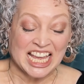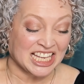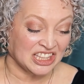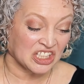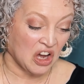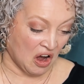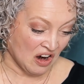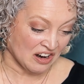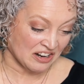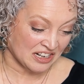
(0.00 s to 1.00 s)
in the
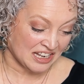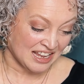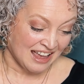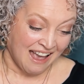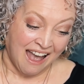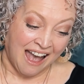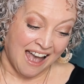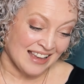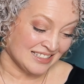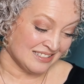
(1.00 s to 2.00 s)
card.
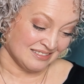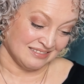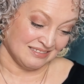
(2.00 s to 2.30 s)
And